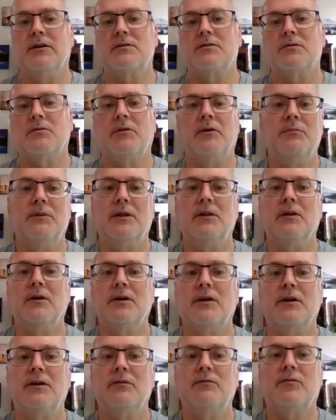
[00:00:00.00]
So I'll be
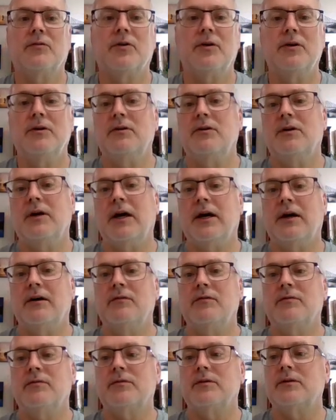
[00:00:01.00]
looking for you to
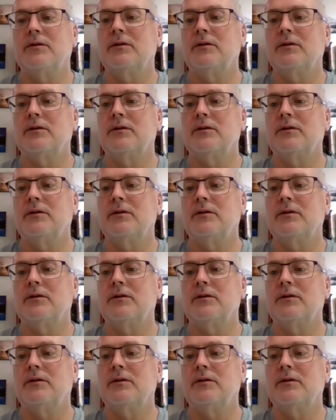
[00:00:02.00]
have